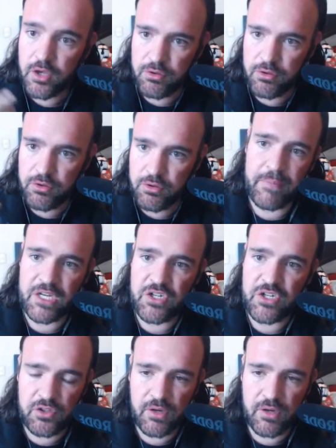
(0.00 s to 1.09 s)
You already mentioned
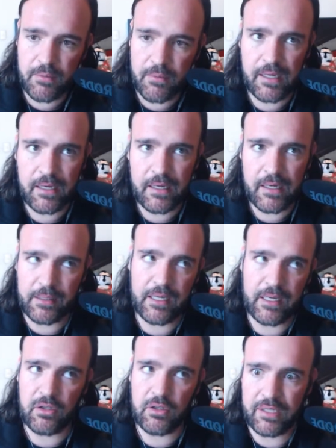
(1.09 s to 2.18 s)
that you have
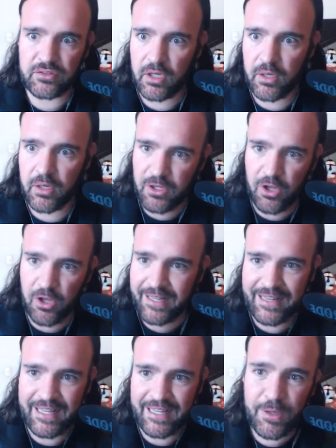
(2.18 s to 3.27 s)
a Trump
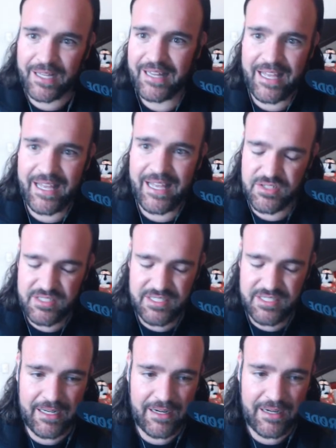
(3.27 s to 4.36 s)
look-alike or
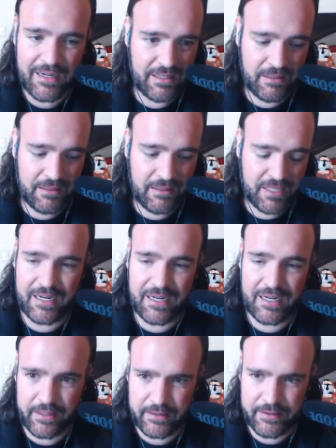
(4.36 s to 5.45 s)
similar
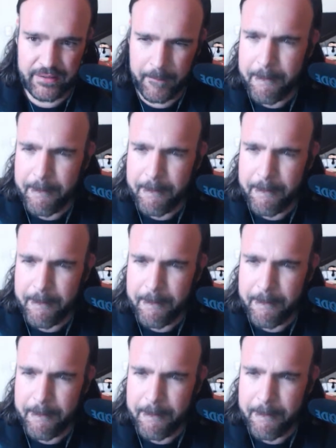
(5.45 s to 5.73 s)
character in there.